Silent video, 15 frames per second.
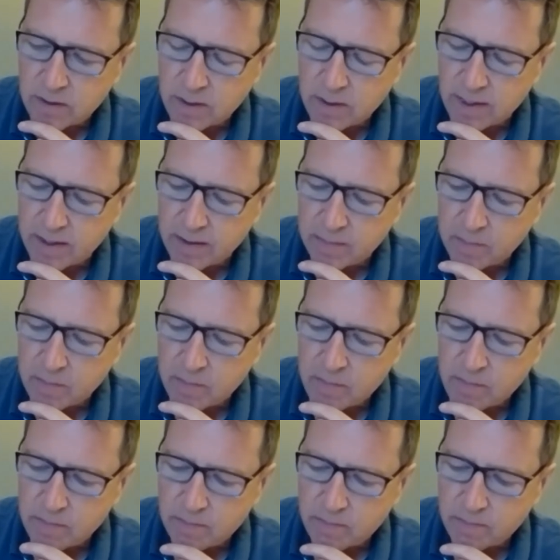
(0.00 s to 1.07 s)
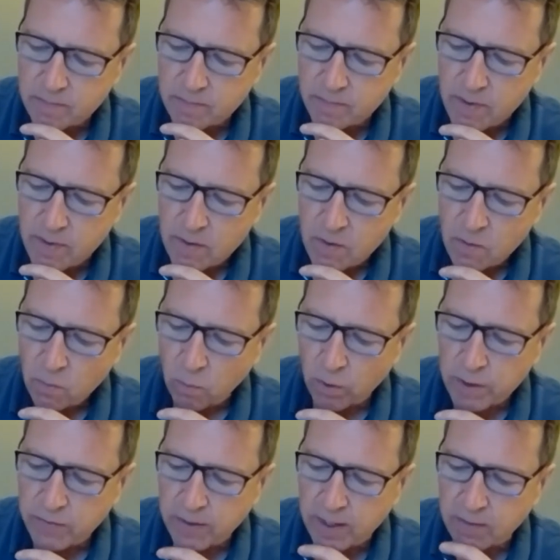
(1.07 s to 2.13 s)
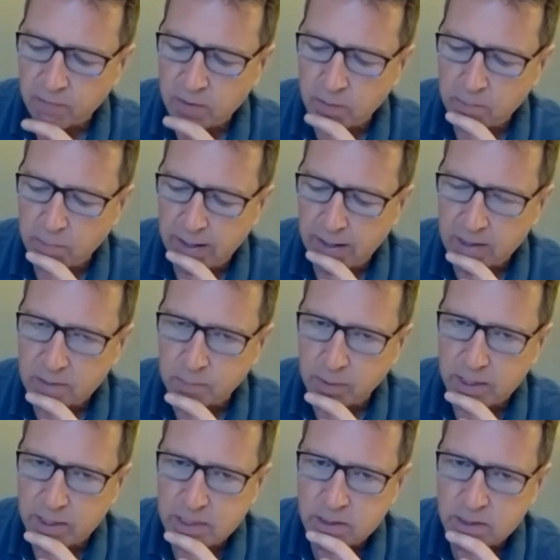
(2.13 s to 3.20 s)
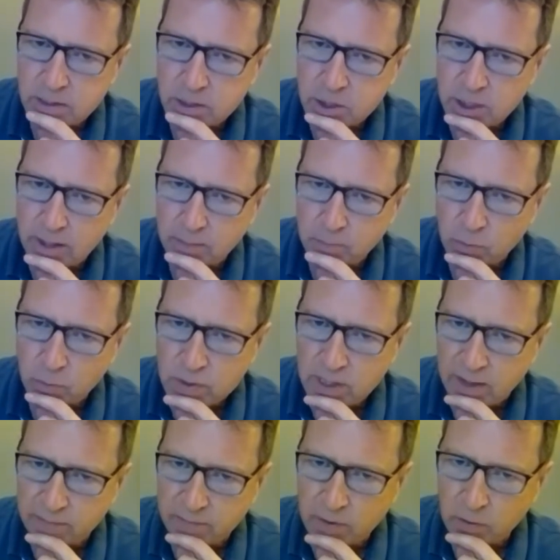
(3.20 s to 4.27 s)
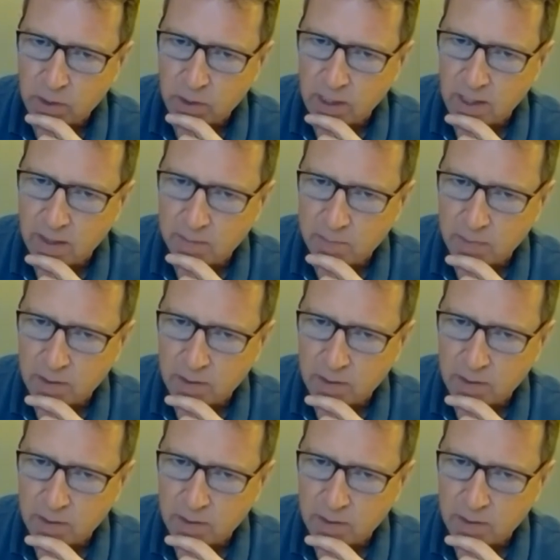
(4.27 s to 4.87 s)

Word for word: um, what you think of the impact Bryson DeChambeau is having on the game.